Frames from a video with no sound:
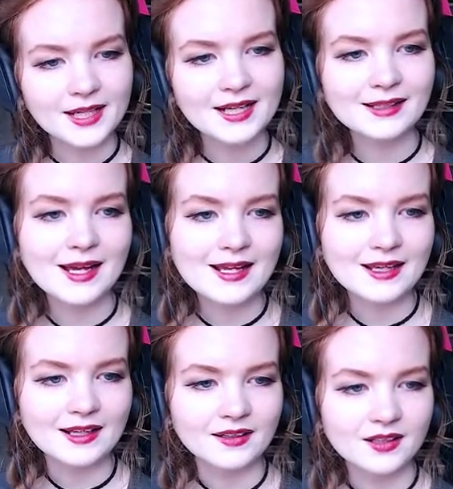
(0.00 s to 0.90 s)
but I
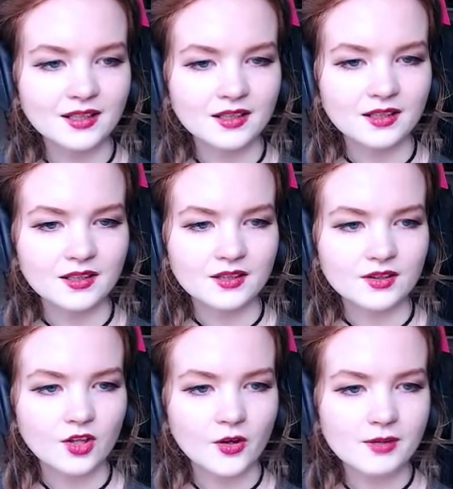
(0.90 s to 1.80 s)
like it.
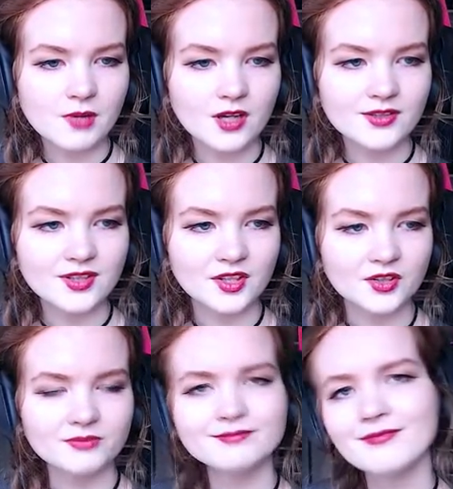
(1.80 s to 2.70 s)
Though I'm
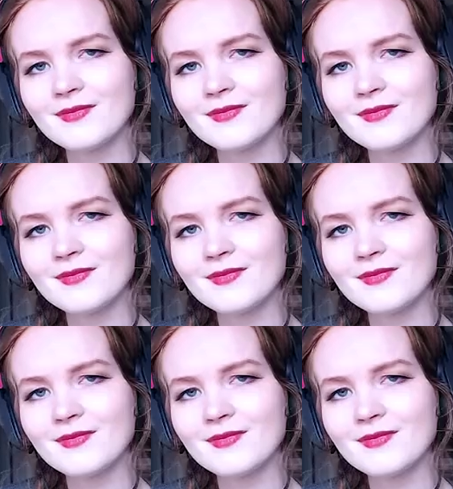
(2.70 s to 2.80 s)
also